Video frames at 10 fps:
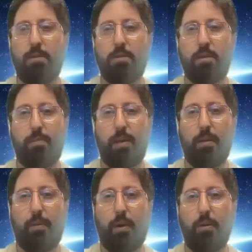just like being
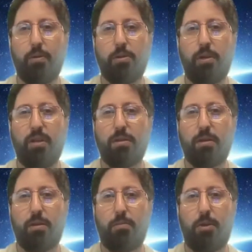a part of the streets,
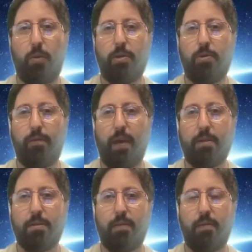like going to
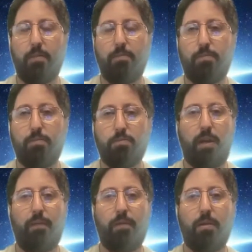events every
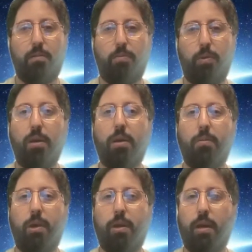every week and
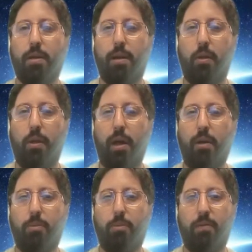weekend in LA.
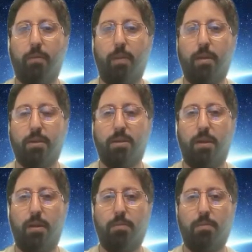We have an amazing
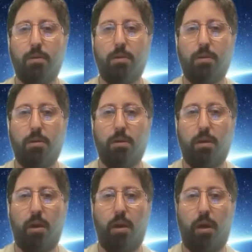team,
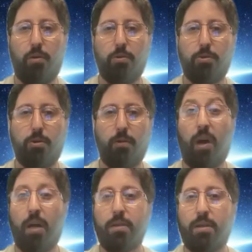uh, a culture of
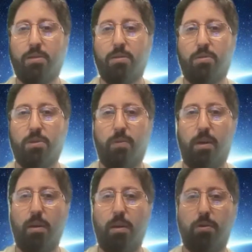content, so to
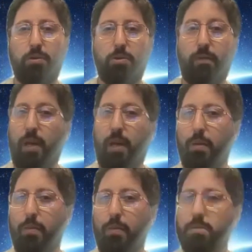speak, a culture of
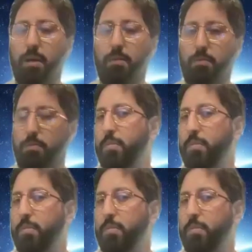cannabis. Like